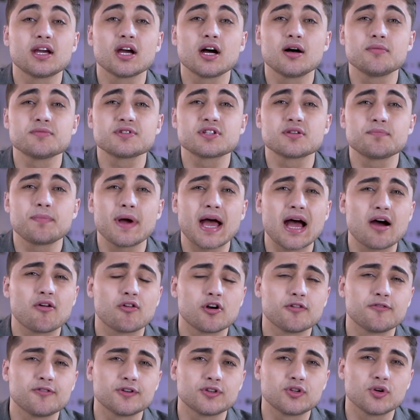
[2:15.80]
comes the power
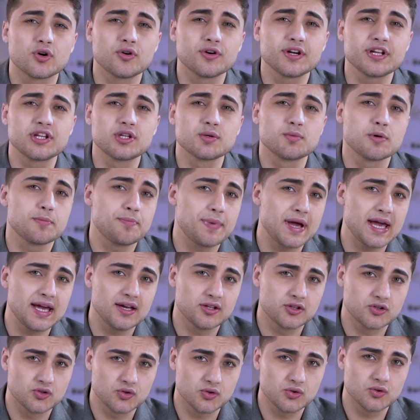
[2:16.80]
of attorney to be
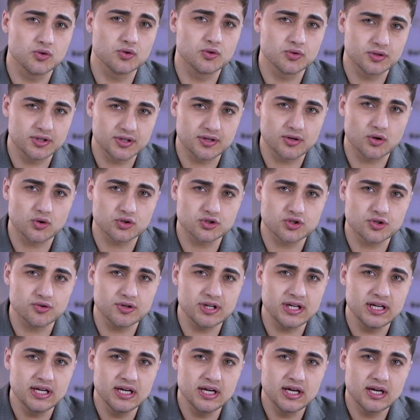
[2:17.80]
paid to the
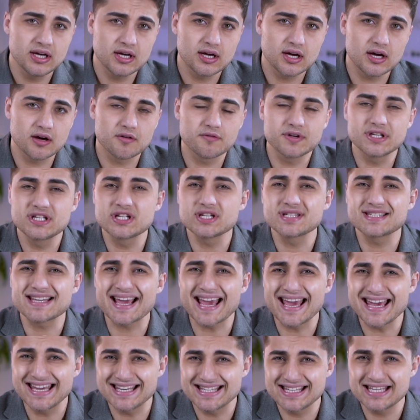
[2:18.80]
notary, which is
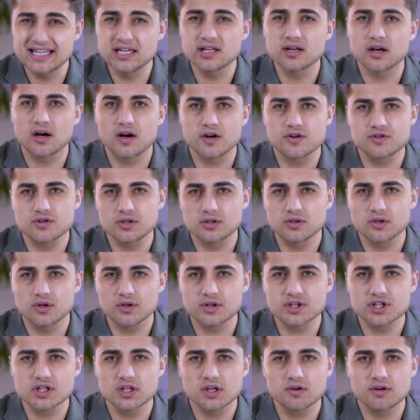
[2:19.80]
1,800
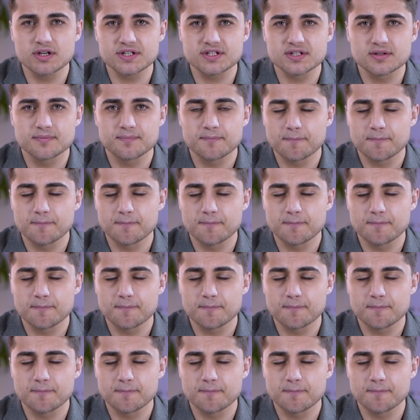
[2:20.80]
Turkish liras.